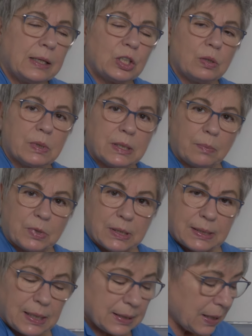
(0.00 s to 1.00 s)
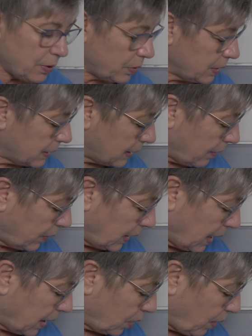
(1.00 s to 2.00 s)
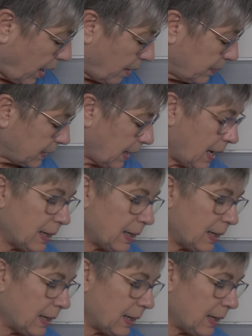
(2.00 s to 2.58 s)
She was up to 678 grams.